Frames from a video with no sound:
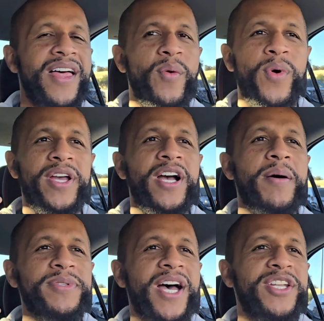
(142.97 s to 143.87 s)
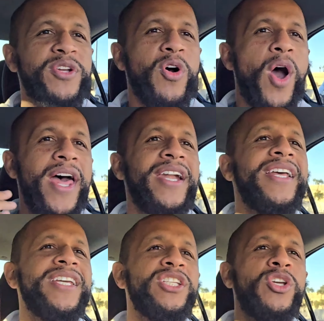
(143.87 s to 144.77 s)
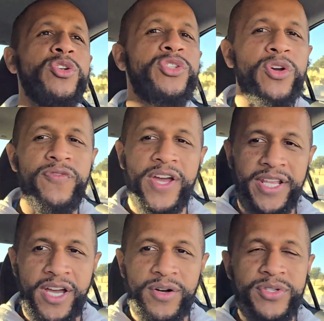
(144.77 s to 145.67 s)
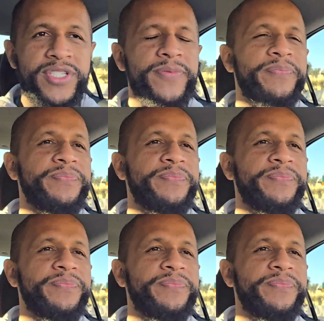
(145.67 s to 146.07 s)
when it comes down to editing YouTube videos,